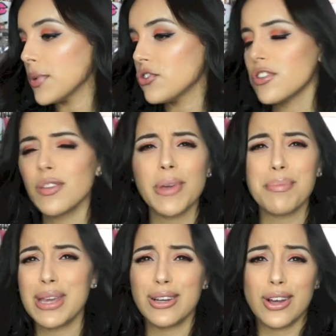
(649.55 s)
just to
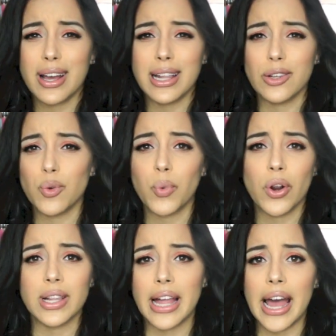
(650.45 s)
make me look a little
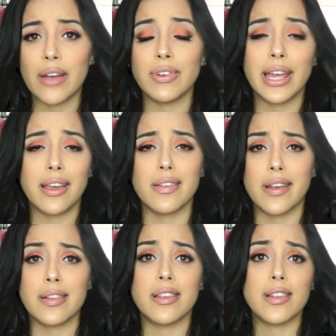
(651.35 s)
more alive. Like I
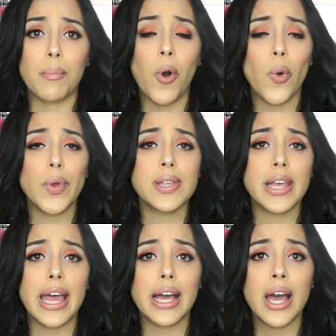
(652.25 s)
said, since I'm always
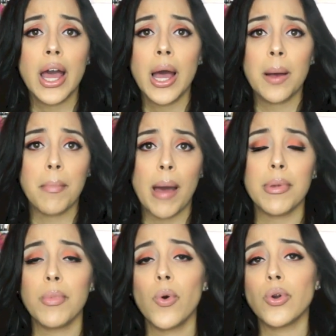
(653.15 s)
like
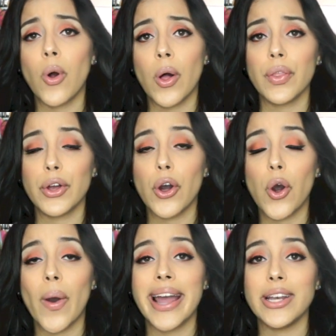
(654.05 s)
mommy mode, on the
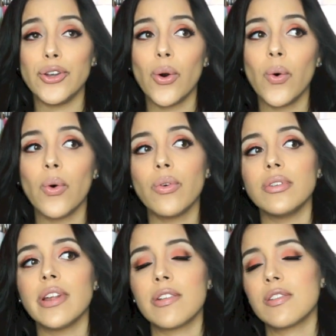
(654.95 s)
go, I don't
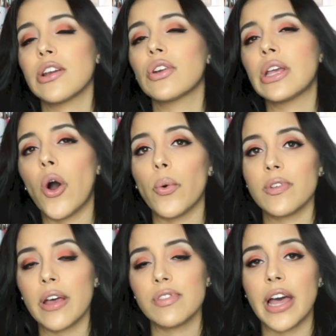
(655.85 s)
necessarily
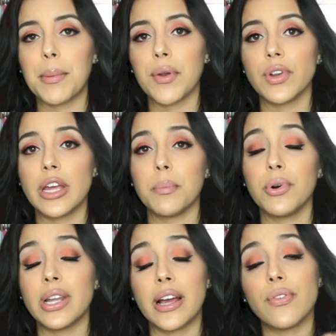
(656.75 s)
always have time every day to
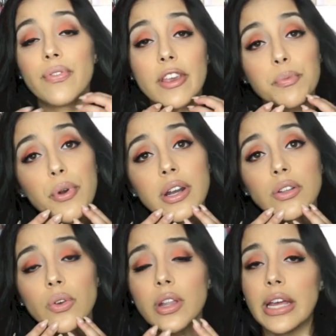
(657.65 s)
put like a face
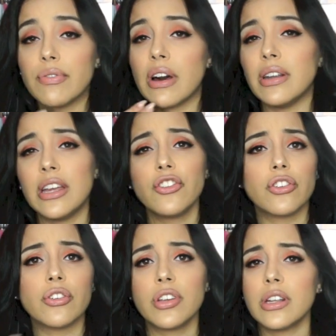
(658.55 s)
product on, like
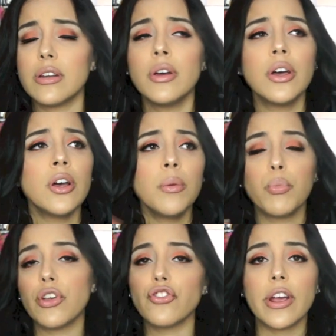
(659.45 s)
foundation or tinted
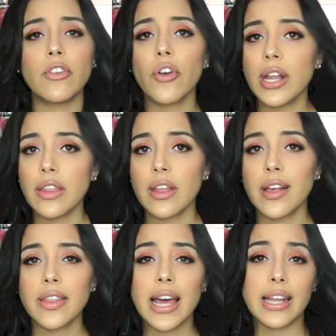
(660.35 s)
moisturizer or anything
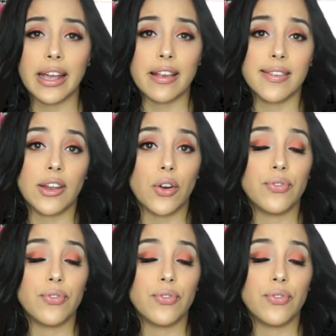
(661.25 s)
like that. Like I said, I'll